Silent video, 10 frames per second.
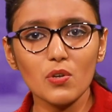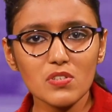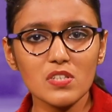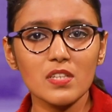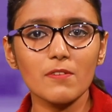
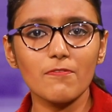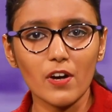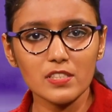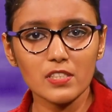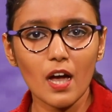used in the
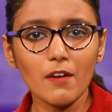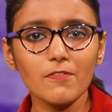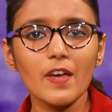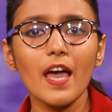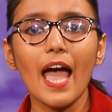first half,
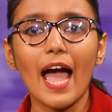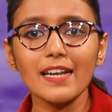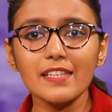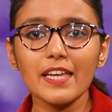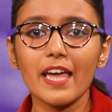
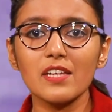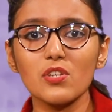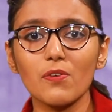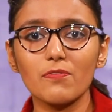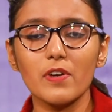at the end
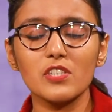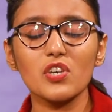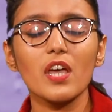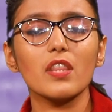of which